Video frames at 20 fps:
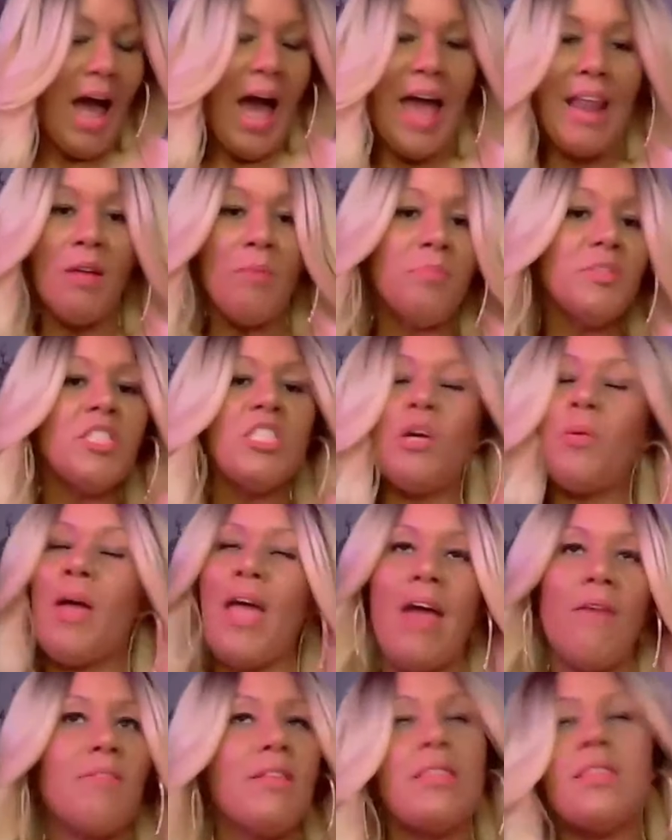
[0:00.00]
don't show
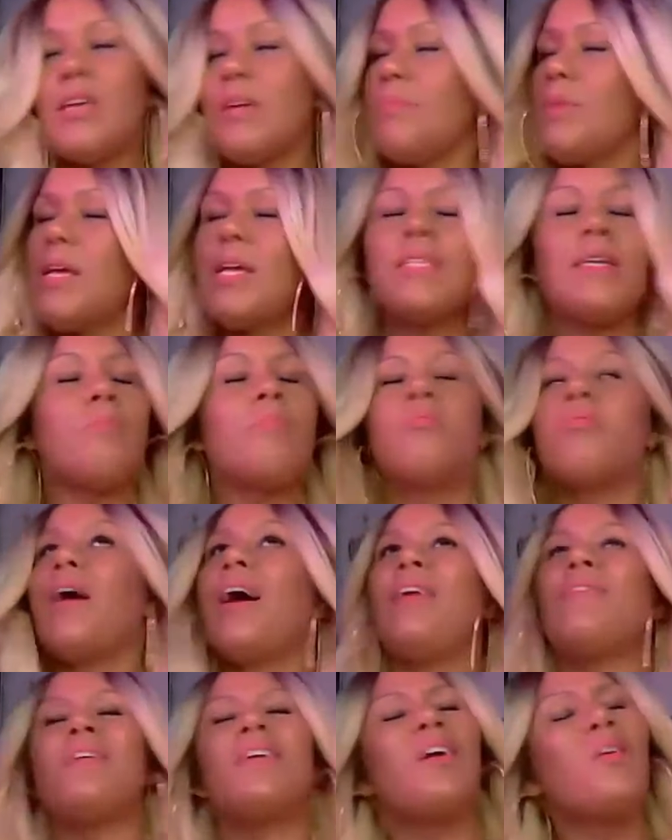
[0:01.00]
everything because I'm
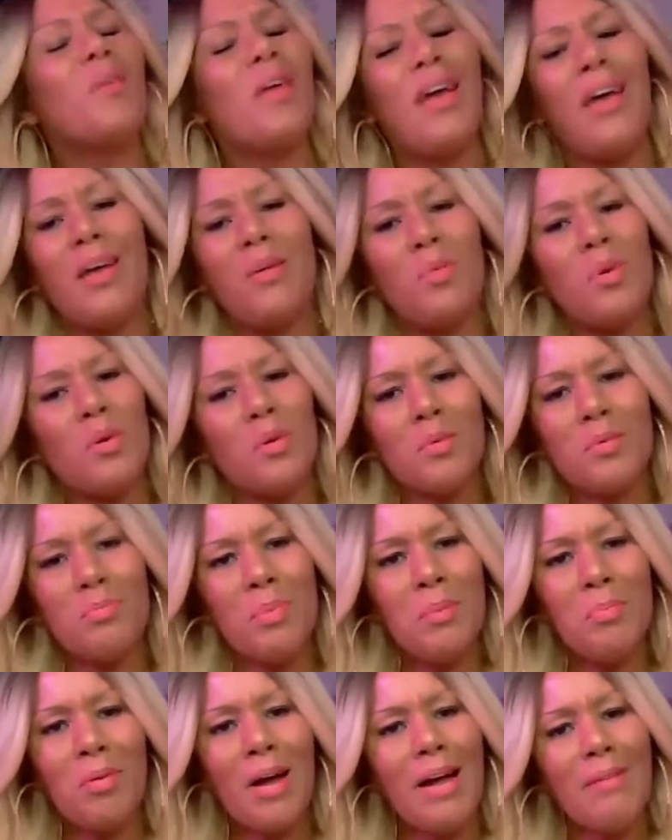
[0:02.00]
private. Okay, well,
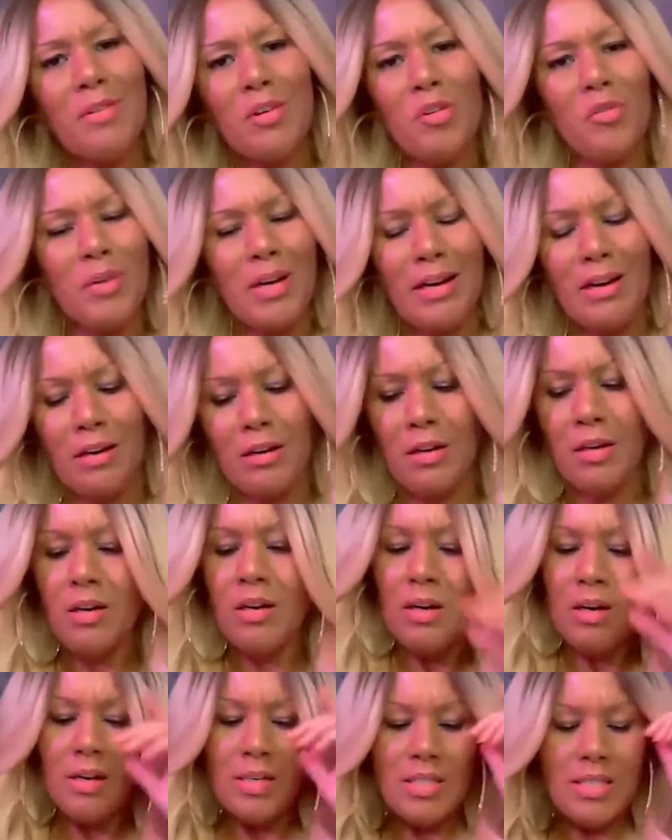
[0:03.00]
be private over there,
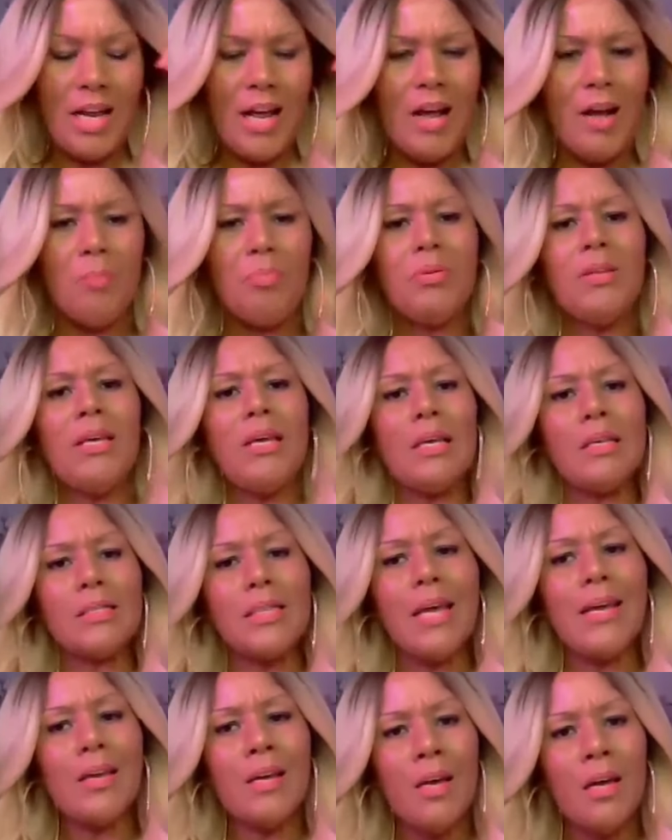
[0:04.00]
child. Please,
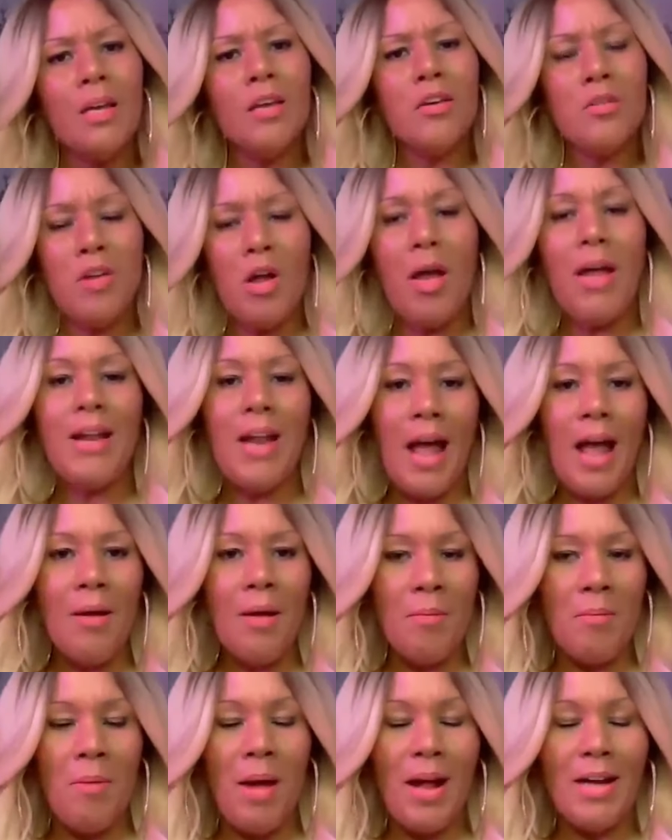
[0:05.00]
like, you know.
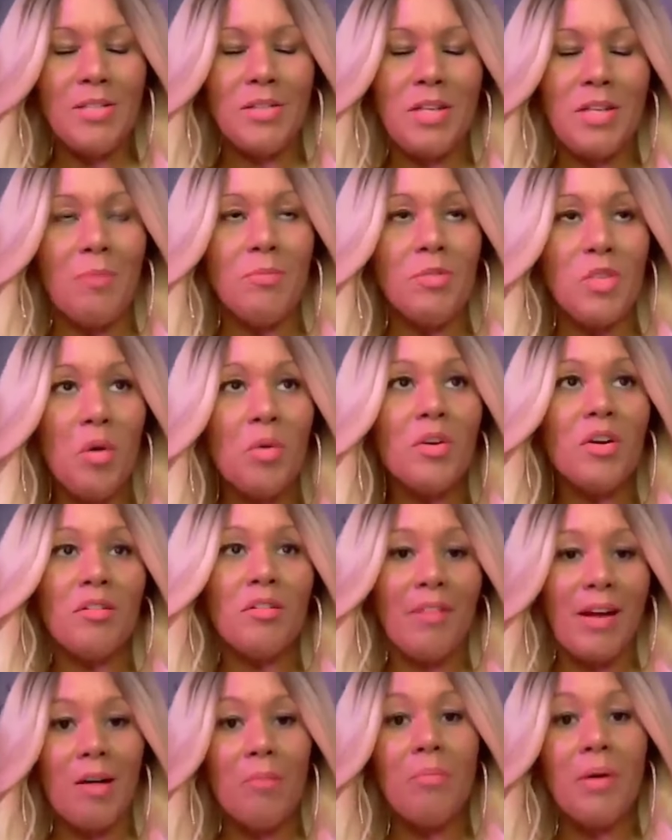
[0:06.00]
And mind you, so I'm joking
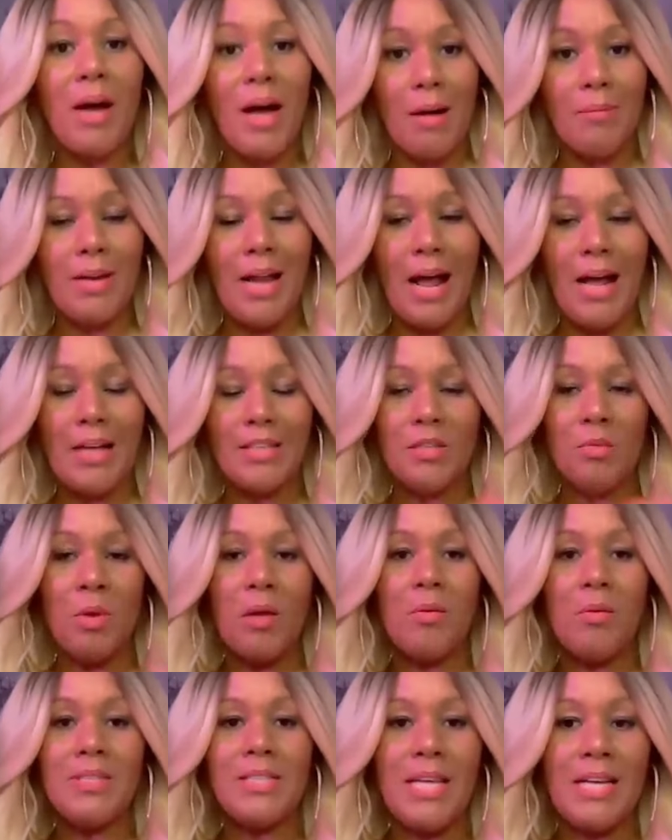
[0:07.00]
around, but I'm not. So what
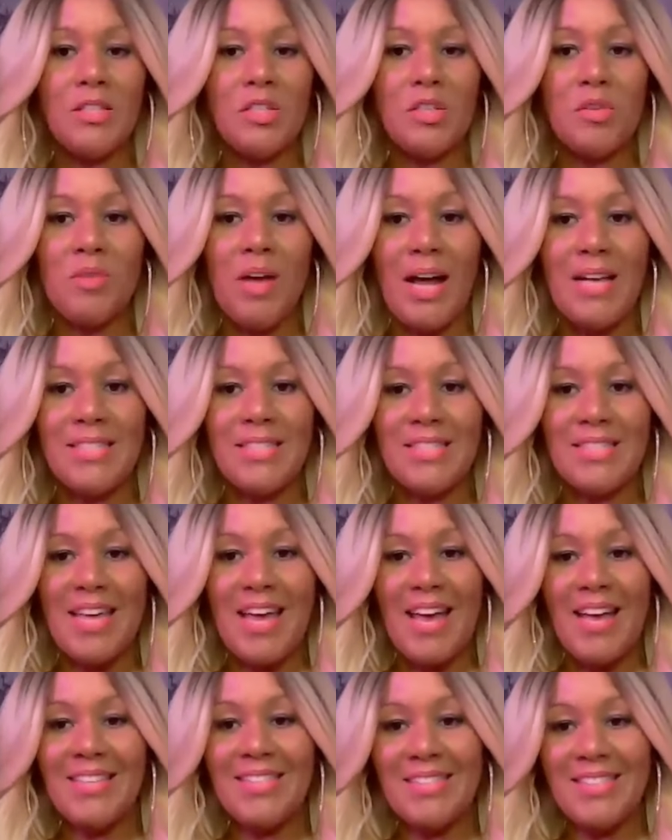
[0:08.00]
I would say to you guys is the
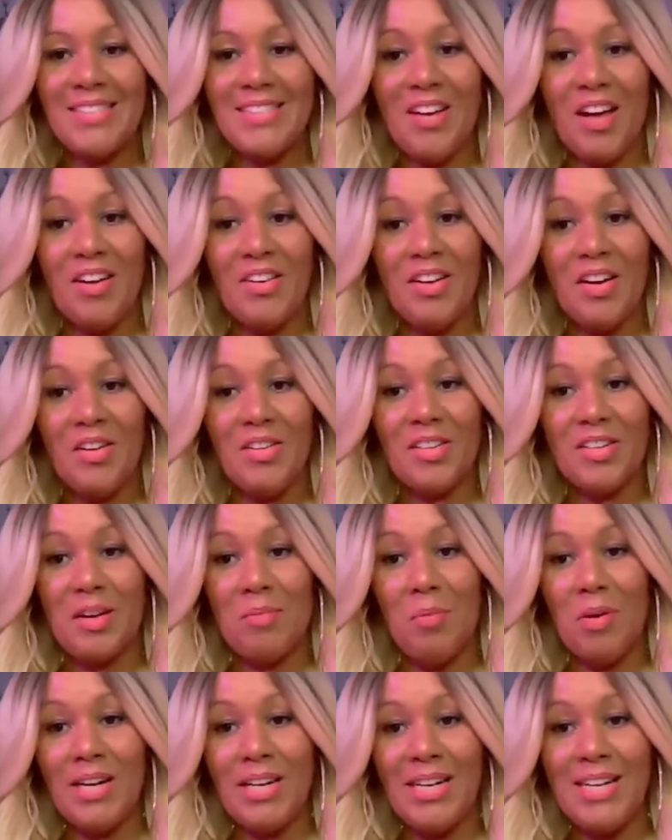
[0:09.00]
essence, y'all know. Look,
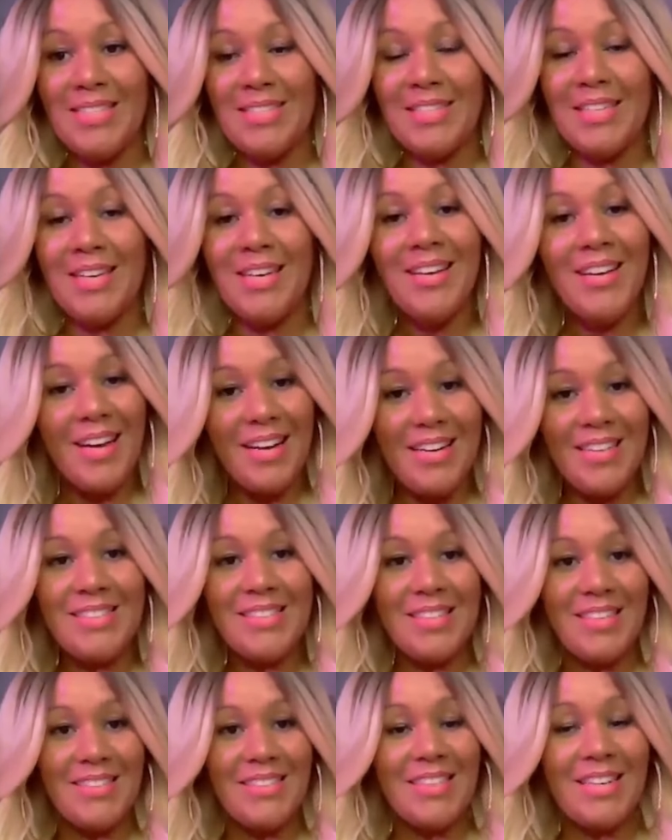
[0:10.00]
come on, Alyssa.
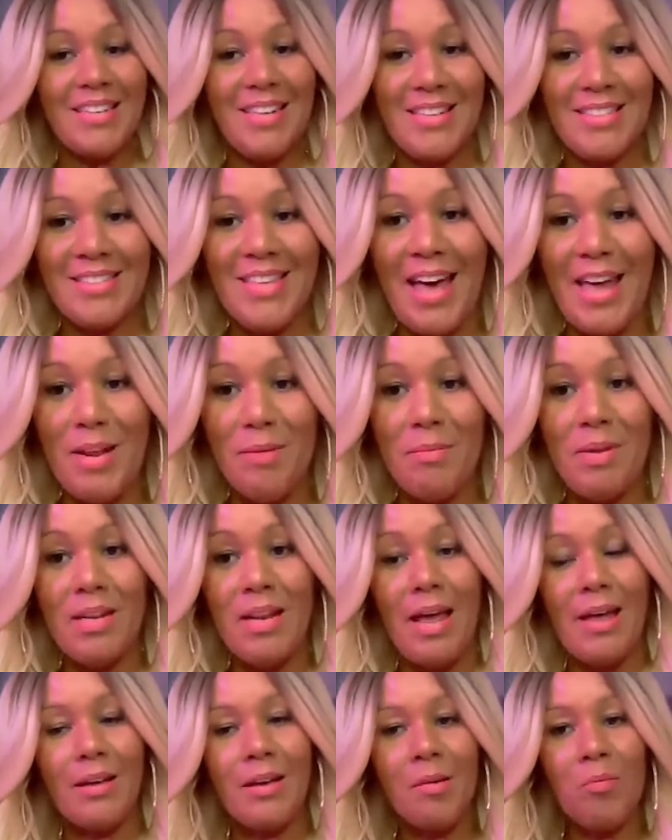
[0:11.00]
Alyssa doesn't see another side of me.
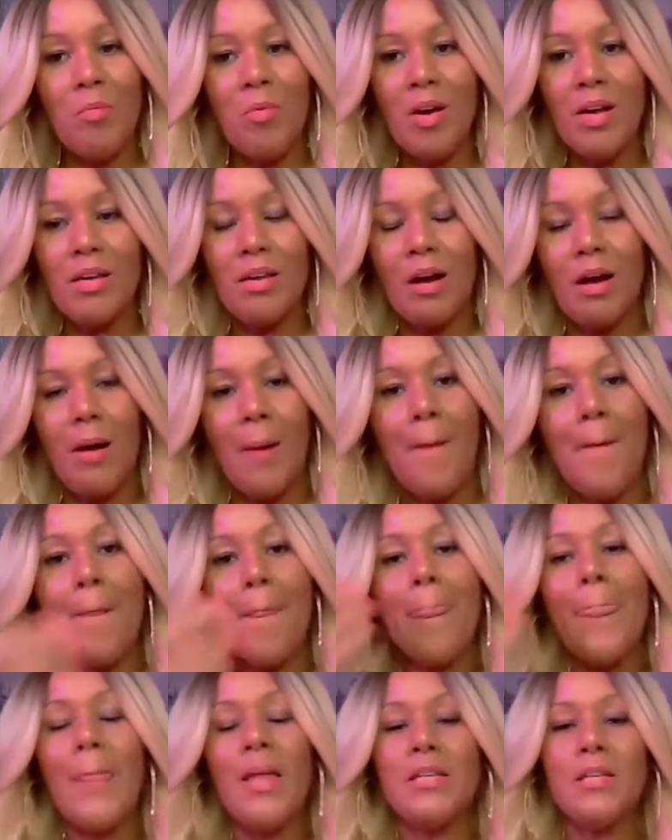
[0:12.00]
Like, come on, y'all.
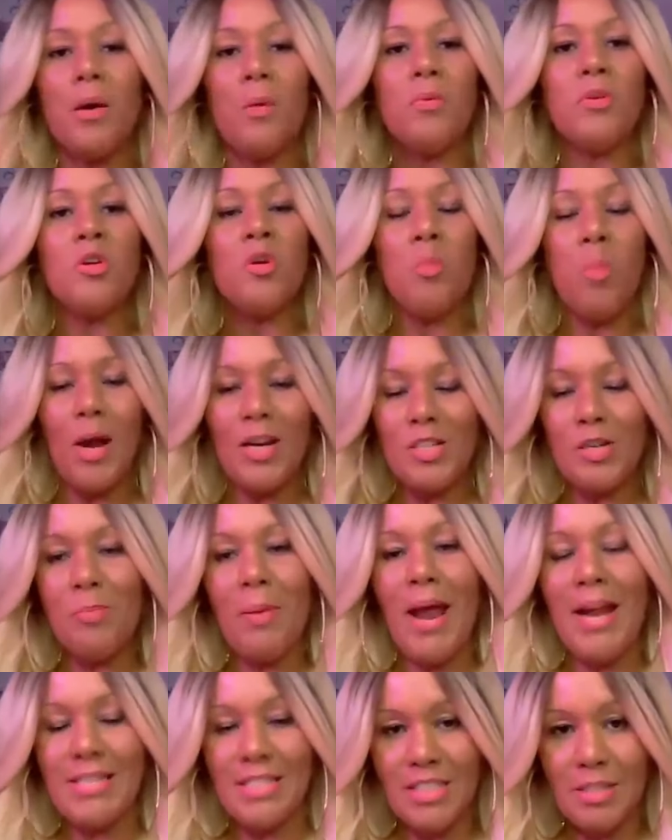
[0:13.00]
So you want your
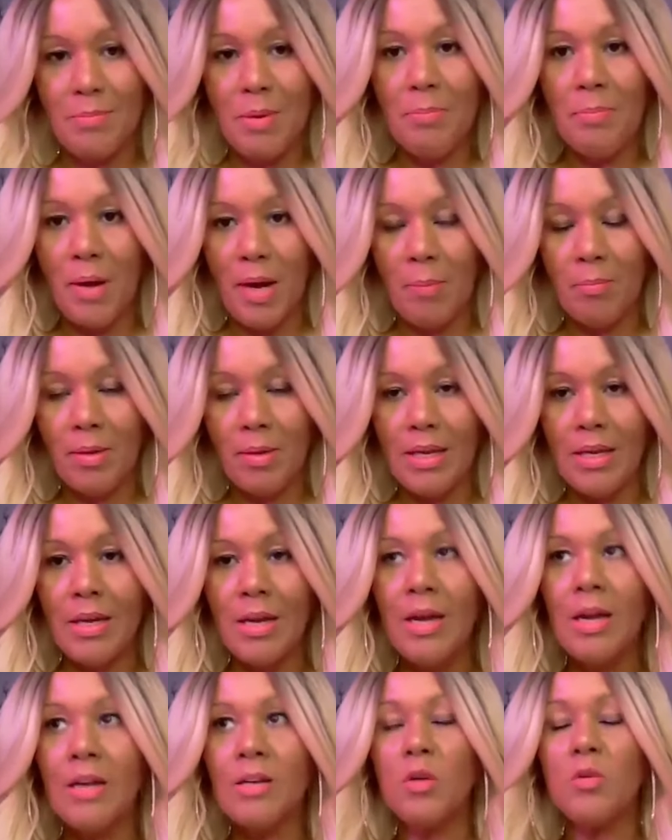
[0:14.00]
pages to be public.
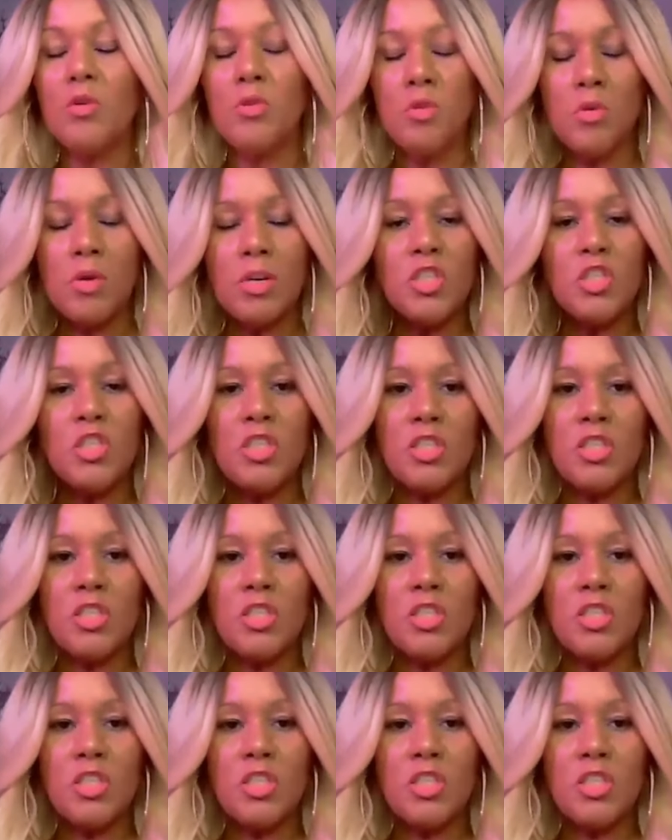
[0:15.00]
No, you